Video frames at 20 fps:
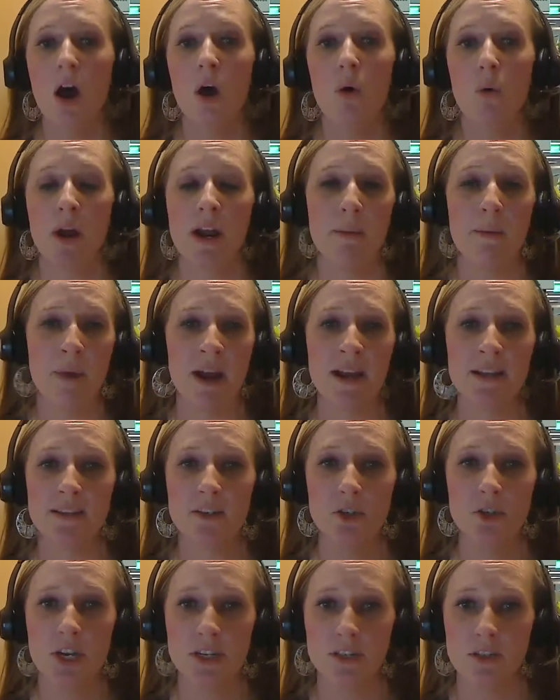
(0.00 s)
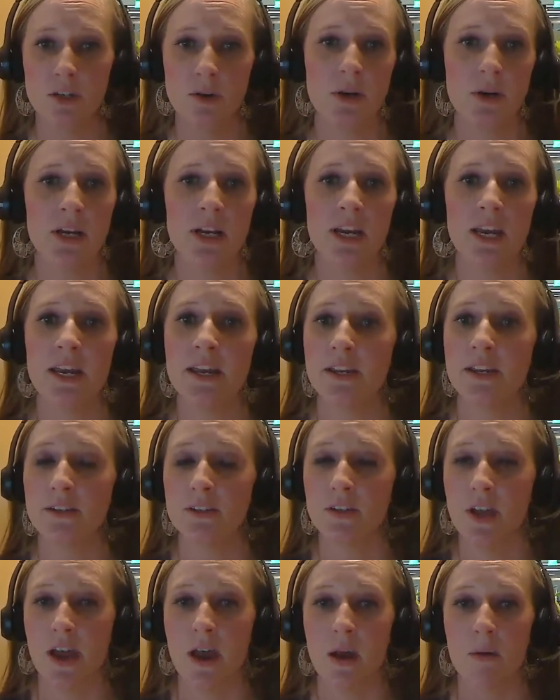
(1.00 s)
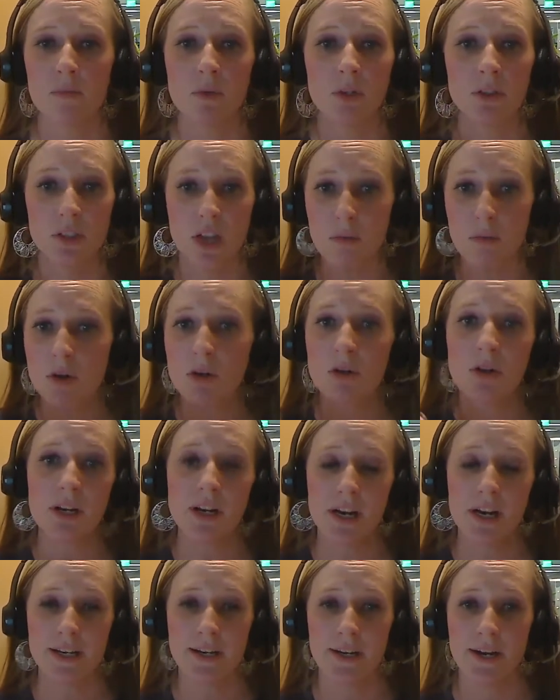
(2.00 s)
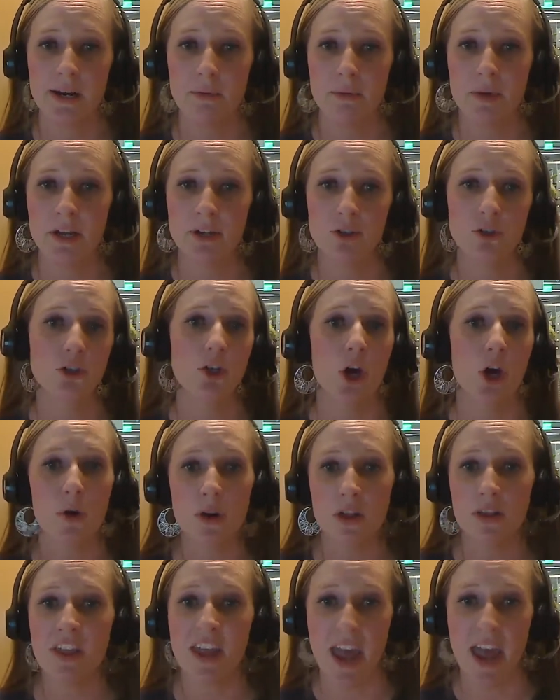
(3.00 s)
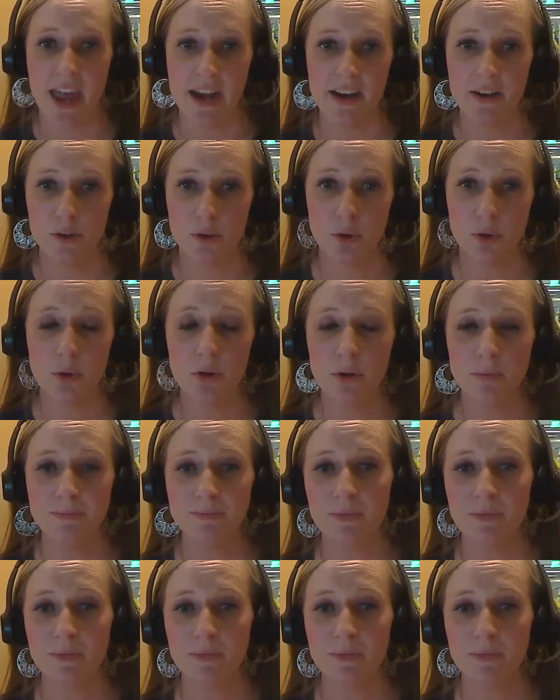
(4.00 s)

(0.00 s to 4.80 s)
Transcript: what I might suggest doing is double click on your image, go to the edit tool,